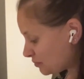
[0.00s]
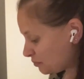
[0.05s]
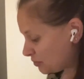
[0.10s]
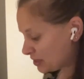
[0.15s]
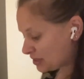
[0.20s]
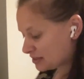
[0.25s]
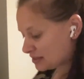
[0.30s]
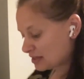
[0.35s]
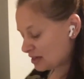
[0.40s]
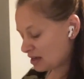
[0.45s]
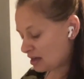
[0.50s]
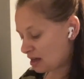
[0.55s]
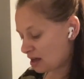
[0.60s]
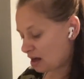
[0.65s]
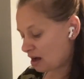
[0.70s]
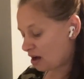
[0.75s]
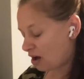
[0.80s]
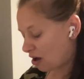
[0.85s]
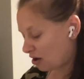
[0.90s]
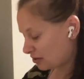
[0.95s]
was
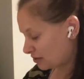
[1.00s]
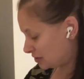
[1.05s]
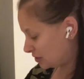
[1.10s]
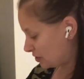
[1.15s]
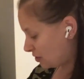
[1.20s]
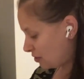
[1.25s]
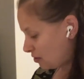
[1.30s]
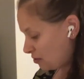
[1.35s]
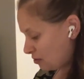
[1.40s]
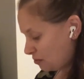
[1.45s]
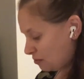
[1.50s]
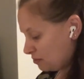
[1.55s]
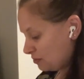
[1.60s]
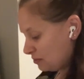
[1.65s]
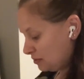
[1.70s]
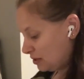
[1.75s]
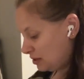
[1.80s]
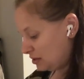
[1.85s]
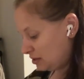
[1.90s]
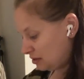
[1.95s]
also
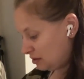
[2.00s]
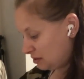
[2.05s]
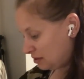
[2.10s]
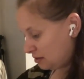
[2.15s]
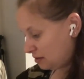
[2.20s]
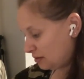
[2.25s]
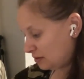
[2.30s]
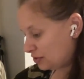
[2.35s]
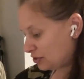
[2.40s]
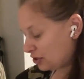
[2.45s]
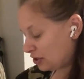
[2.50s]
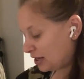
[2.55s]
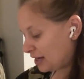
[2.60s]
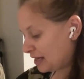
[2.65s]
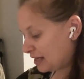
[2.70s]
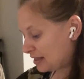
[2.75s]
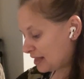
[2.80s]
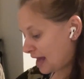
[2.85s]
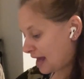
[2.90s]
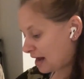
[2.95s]

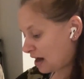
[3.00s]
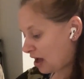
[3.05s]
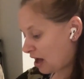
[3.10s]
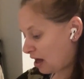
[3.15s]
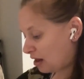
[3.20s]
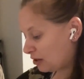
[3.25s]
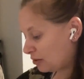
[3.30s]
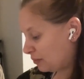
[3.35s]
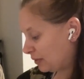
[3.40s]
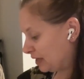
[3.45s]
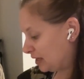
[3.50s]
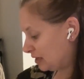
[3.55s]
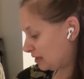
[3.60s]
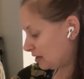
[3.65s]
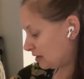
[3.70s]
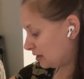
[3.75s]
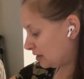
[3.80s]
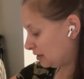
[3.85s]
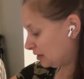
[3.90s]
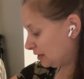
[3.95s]
during that
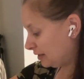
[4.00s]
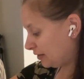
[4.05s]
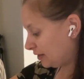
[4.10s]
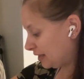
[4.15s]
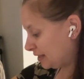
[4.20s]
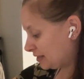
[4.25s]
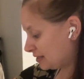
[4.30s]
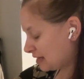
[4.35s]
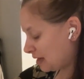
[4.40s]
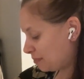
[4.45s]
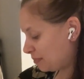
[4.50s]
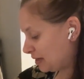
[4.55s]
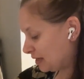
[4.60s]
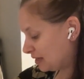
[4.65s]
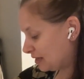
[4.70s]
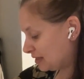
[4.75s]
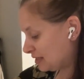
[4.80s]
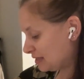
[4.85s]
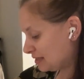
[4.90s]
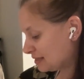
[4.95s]
Halloween clearance. I
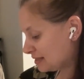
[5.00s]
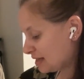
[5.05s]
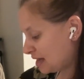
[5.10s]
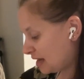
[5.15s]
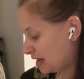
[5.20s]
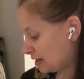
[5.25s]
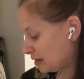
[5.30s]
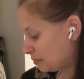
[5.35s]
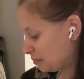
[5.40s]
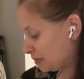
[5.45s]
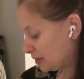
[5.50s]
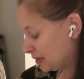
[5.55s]
picked these up.